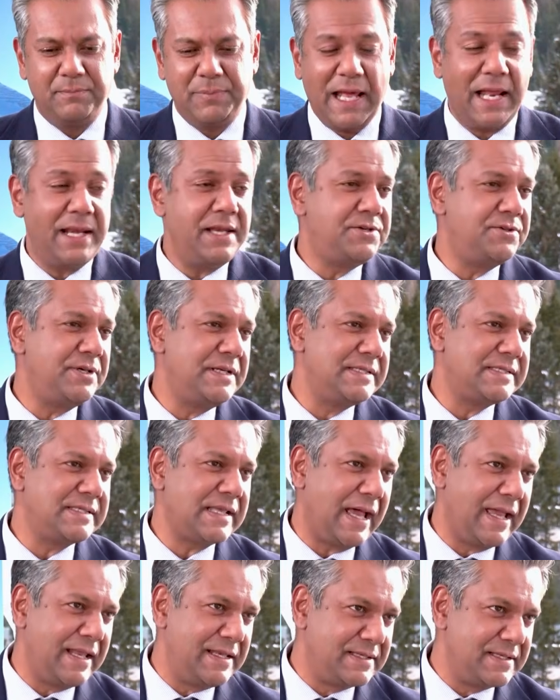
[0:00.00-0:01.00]
planetary
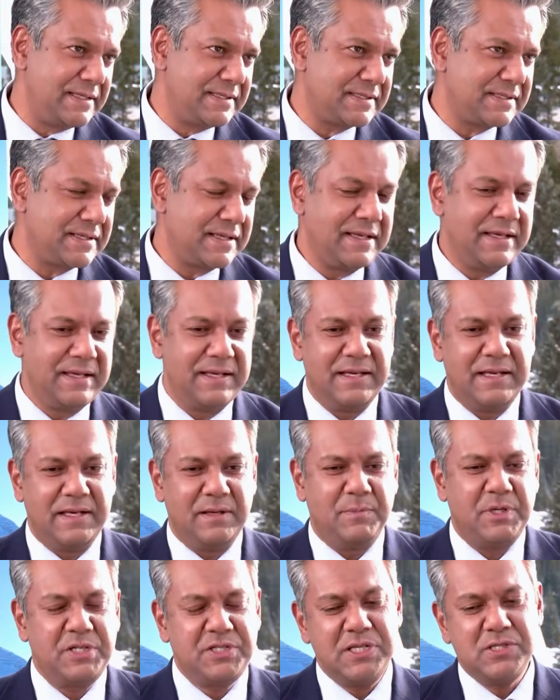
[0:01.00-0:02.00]
scientist,
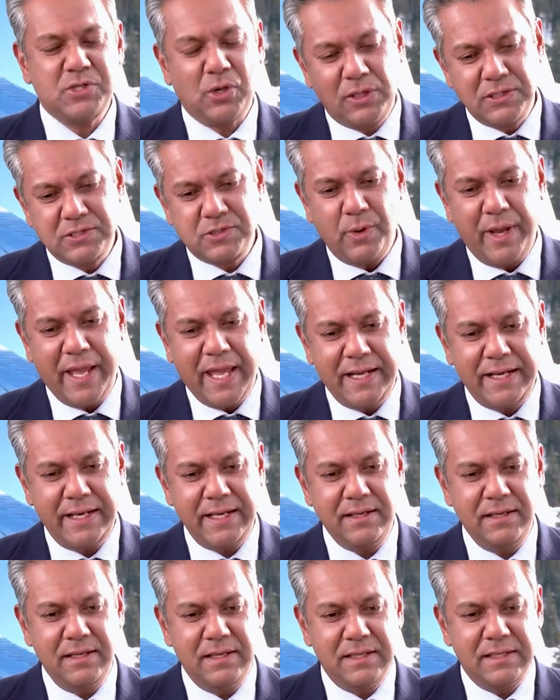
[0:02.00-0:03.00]
but she's also
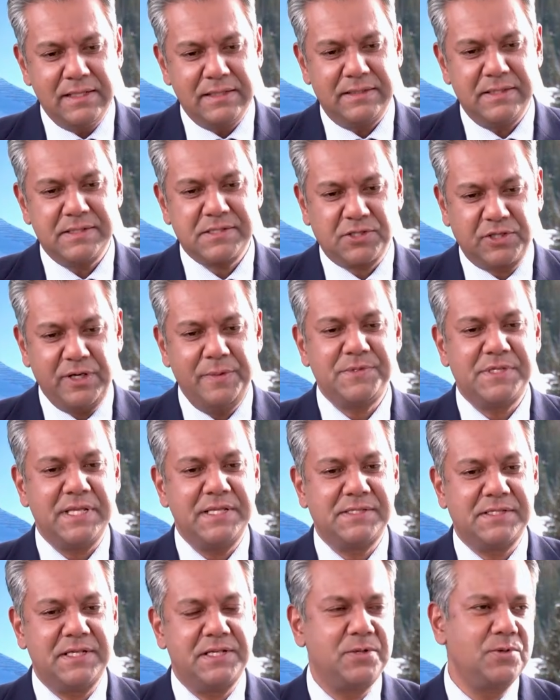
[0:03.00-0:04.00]
heading the Scripps
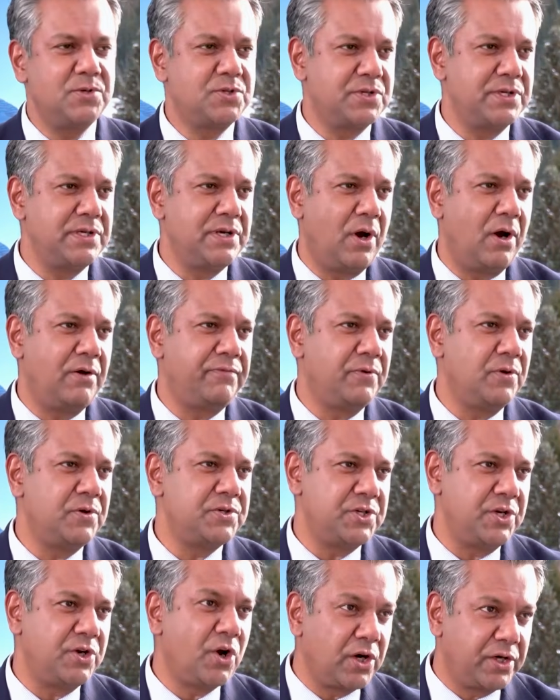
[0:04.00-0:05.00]
Institution of
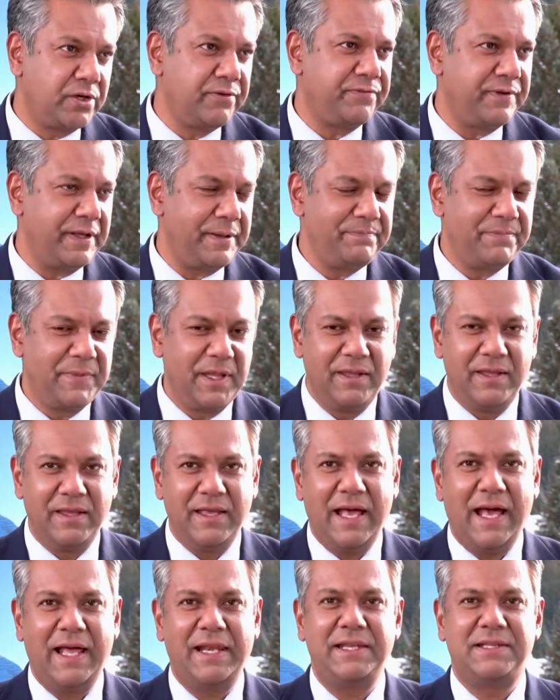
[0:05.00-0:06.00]
Oceanography.
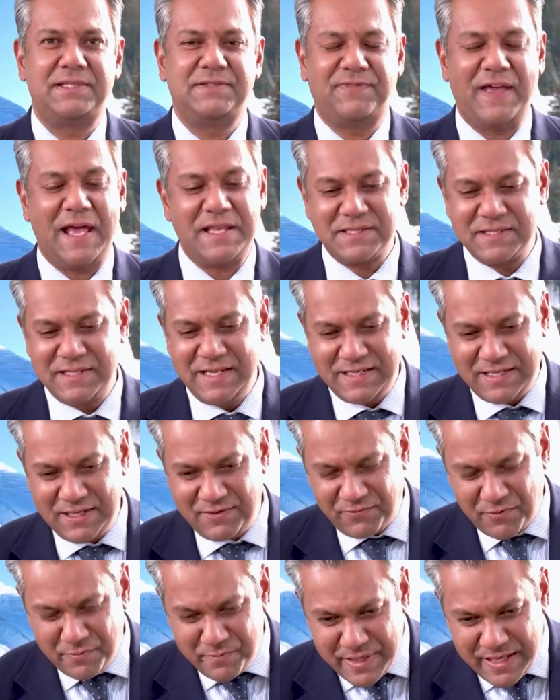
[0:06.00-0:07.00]
And it's fascinating
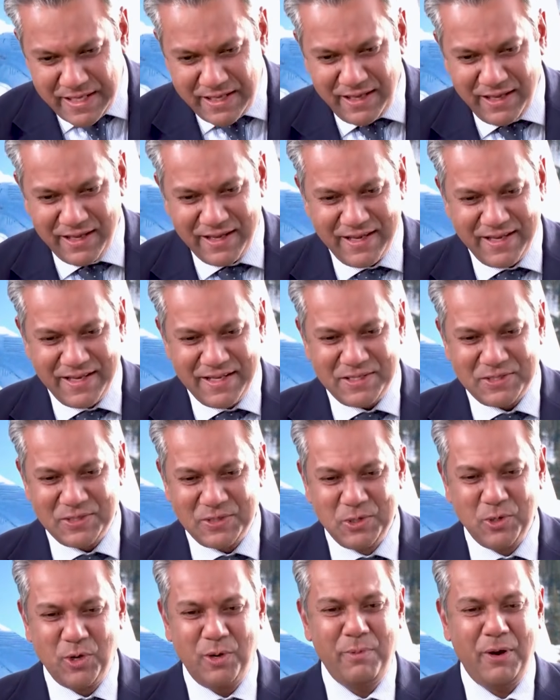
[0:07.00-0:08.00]
for me to
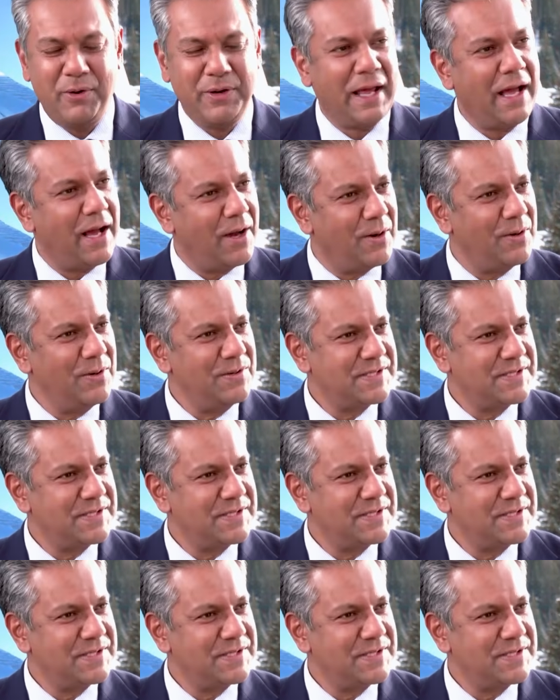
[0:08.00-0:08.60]
know about how